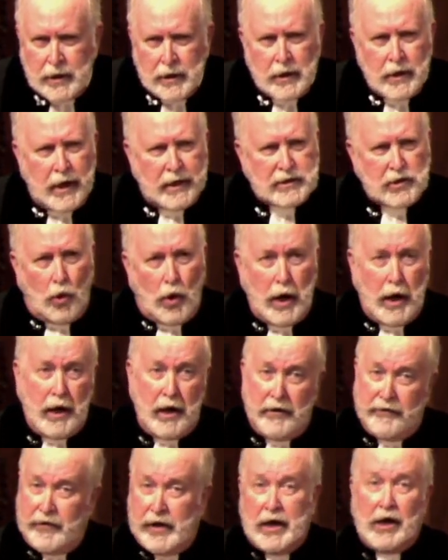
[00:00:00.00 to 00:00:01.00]
as a way
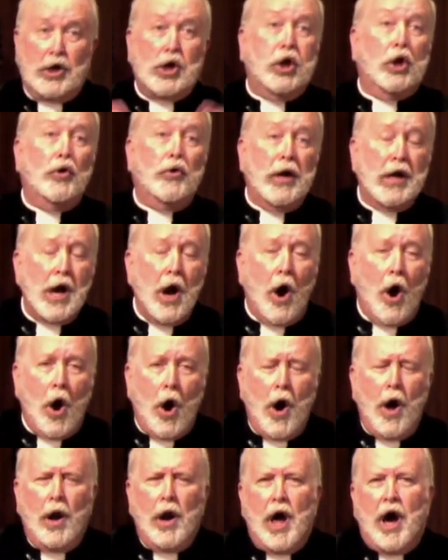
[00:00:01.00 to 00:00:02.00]
of including
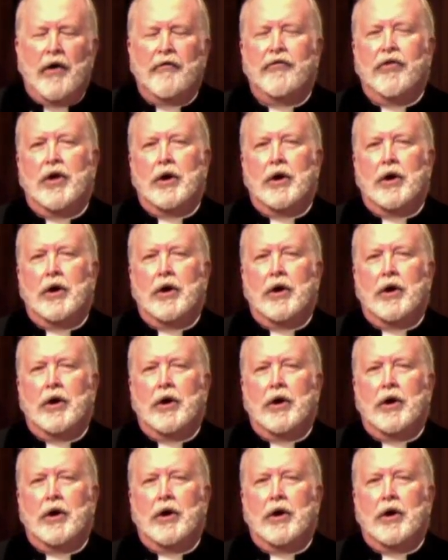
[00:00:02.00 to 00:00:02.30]
all of them.